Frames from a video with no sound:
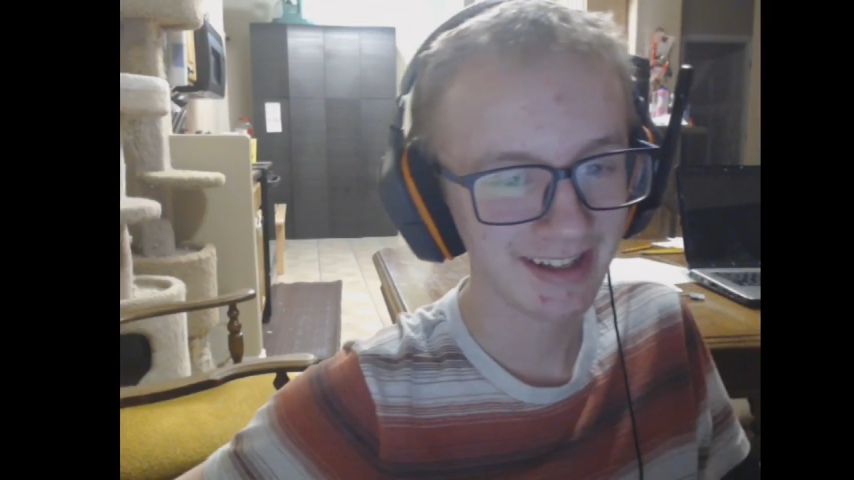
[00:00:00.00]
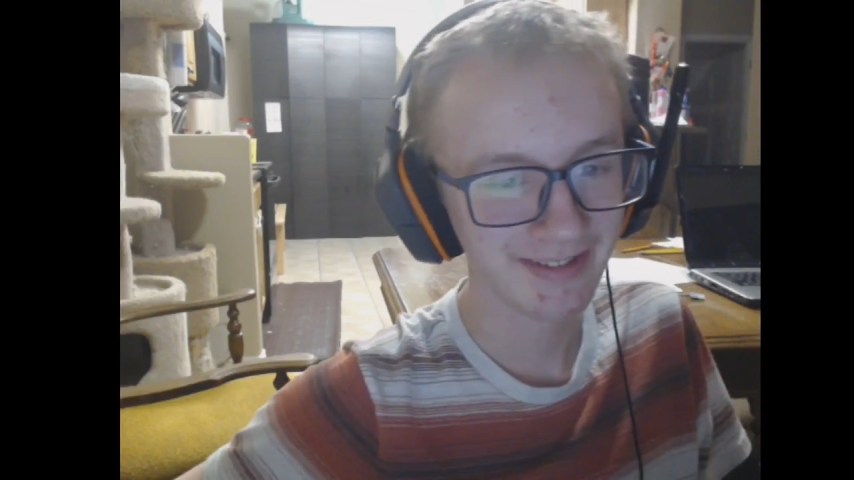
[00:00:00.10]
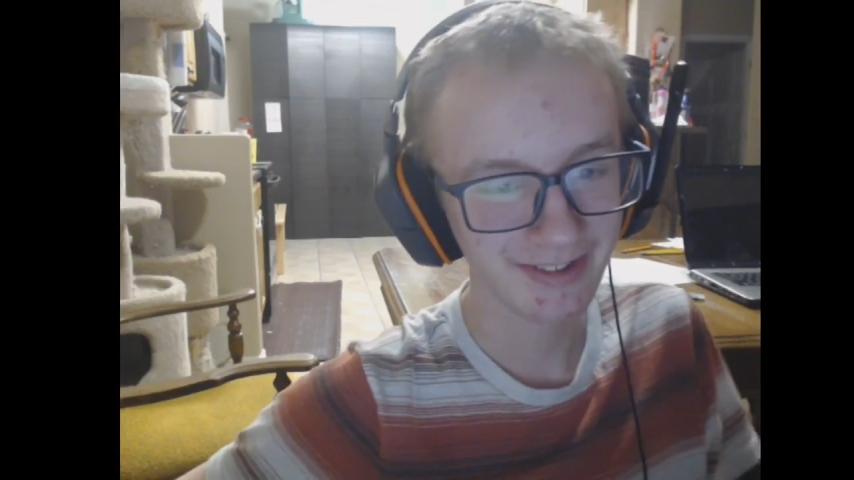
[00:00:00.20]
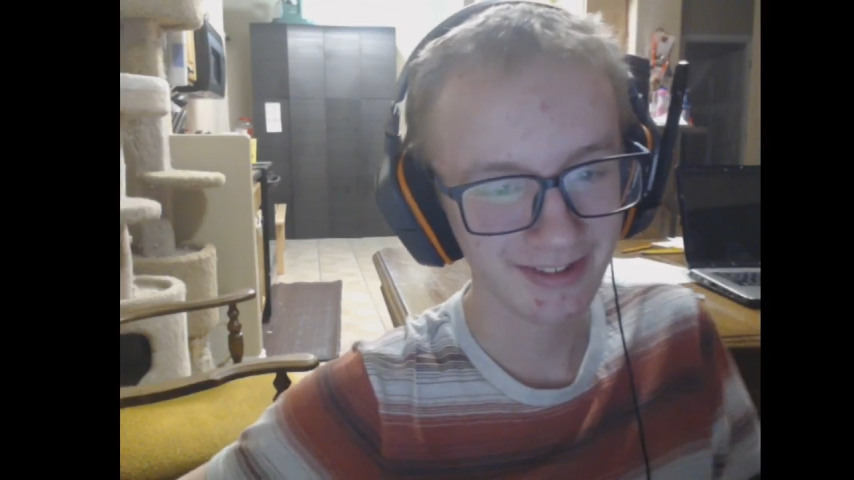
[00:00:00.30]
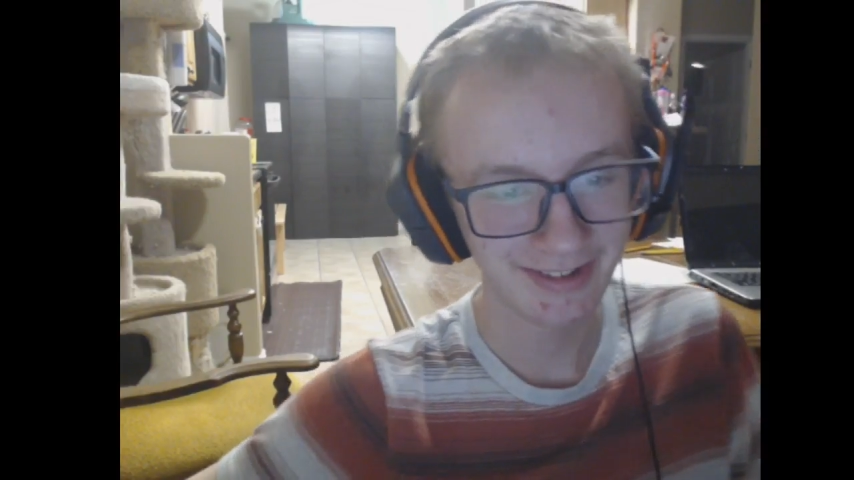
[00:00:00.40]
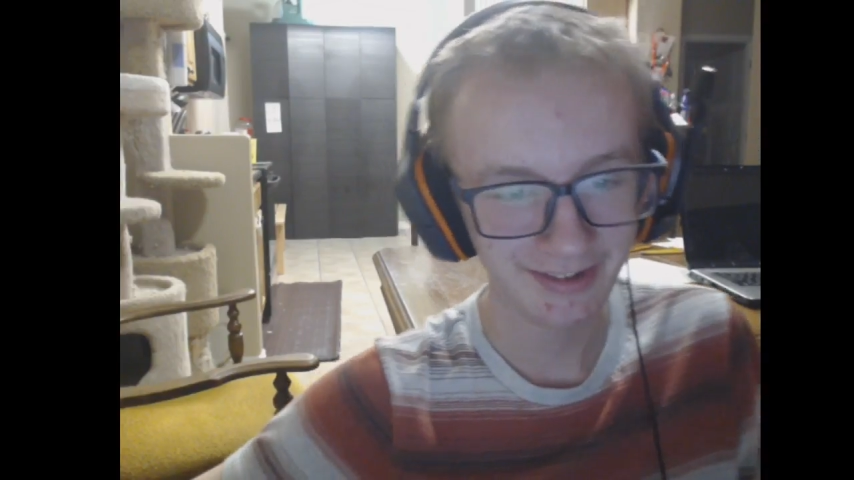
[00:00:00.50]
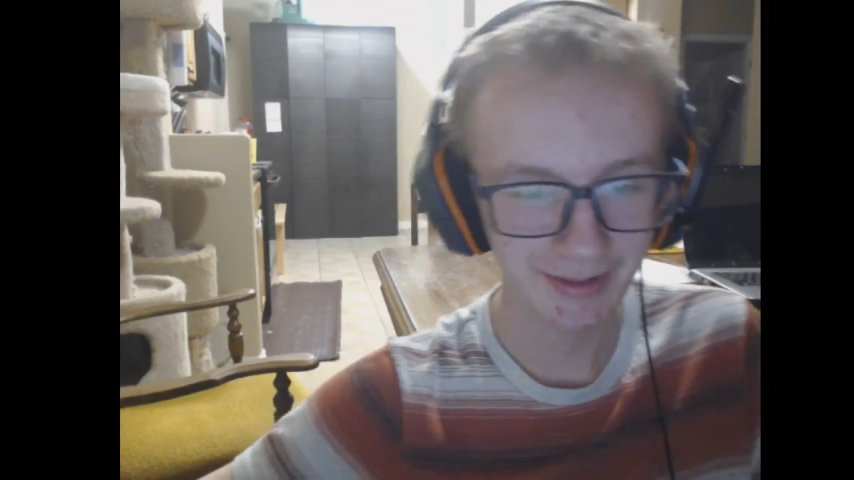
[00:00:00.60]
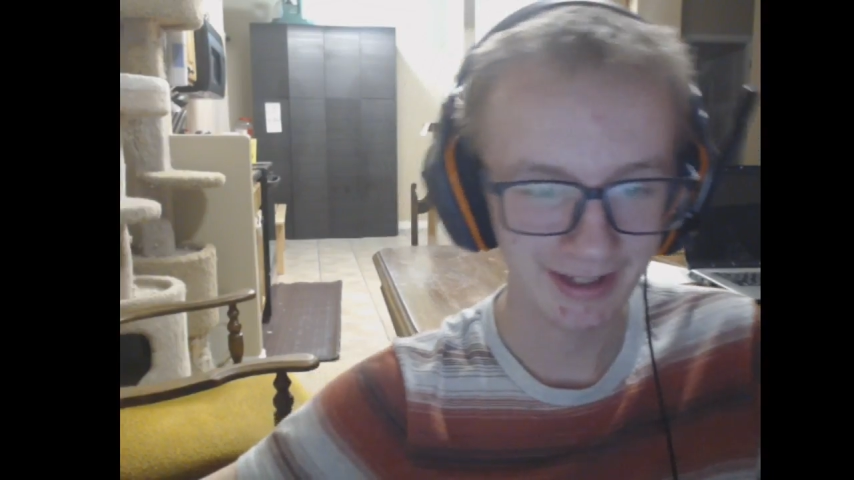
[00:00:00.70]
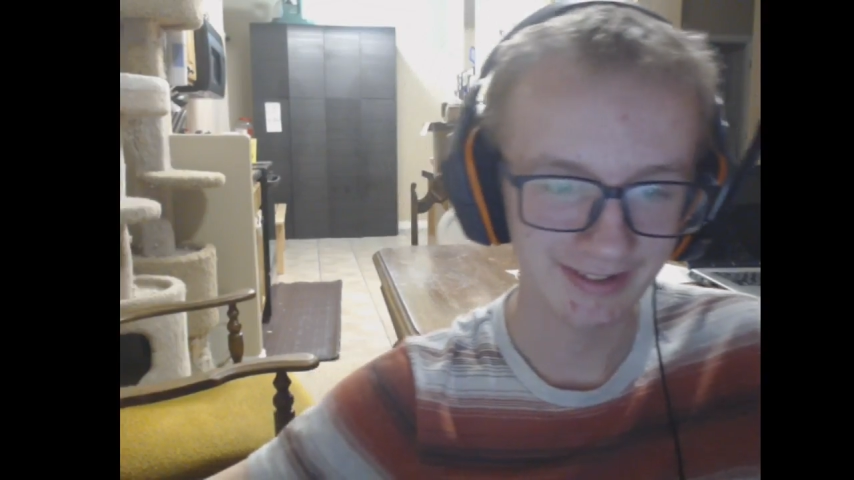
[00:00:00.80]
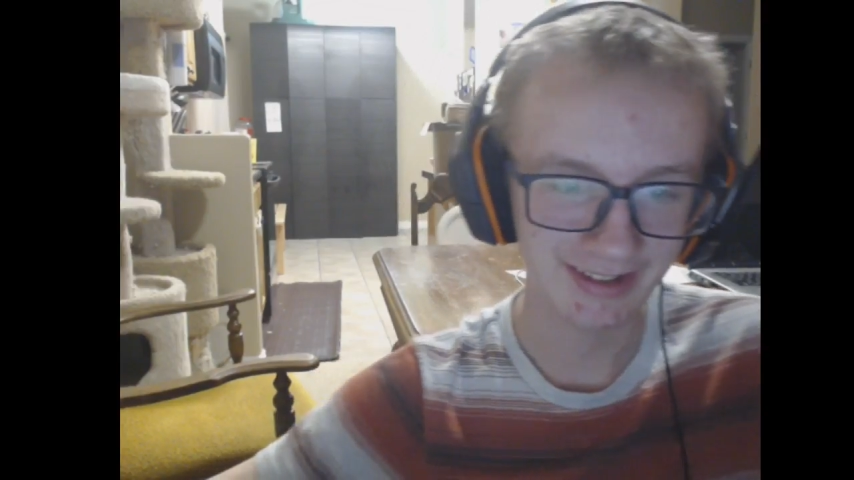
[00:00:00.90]
I wasn't
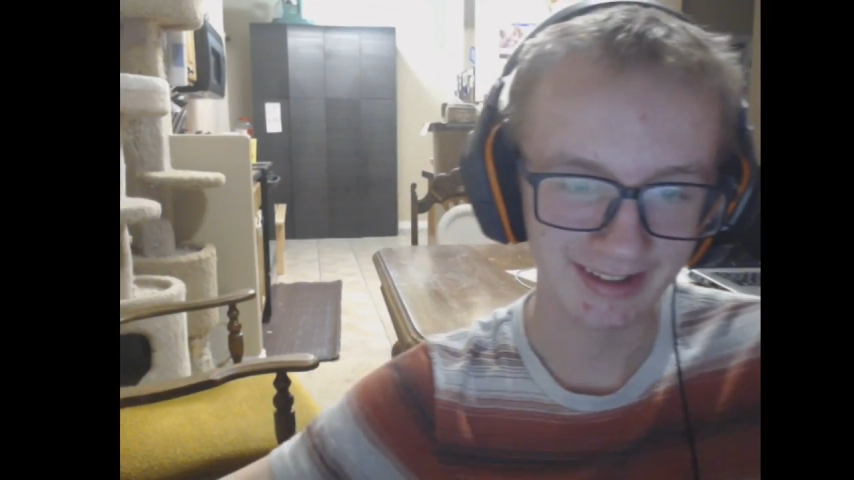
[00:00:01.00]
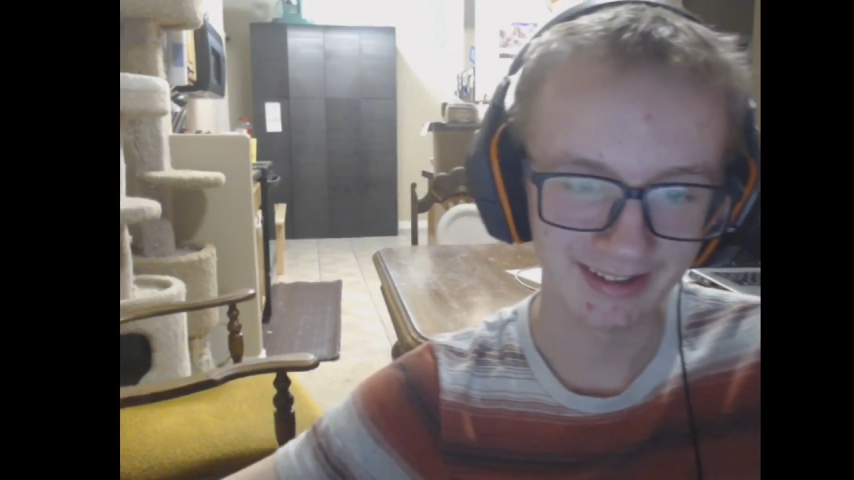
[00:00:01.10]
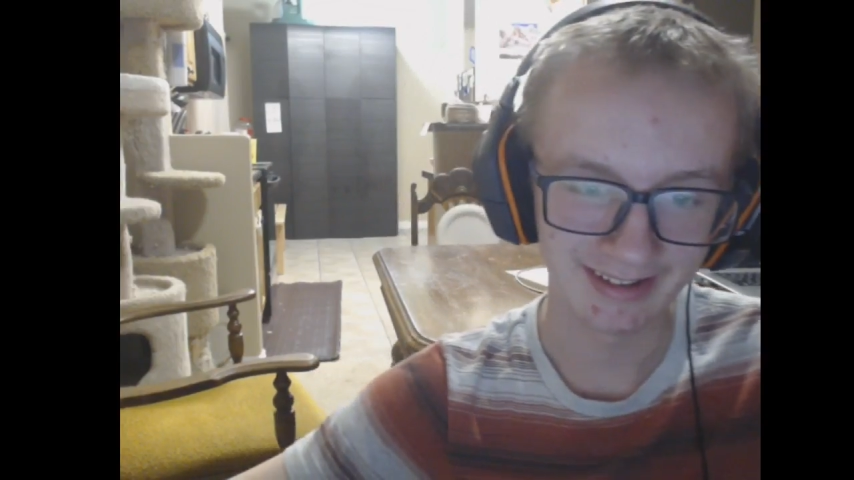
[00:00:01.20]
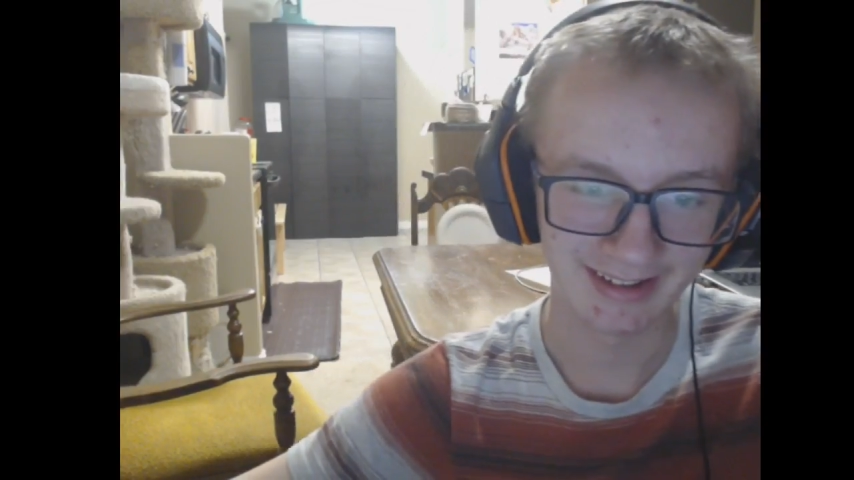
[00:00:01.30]
expecting.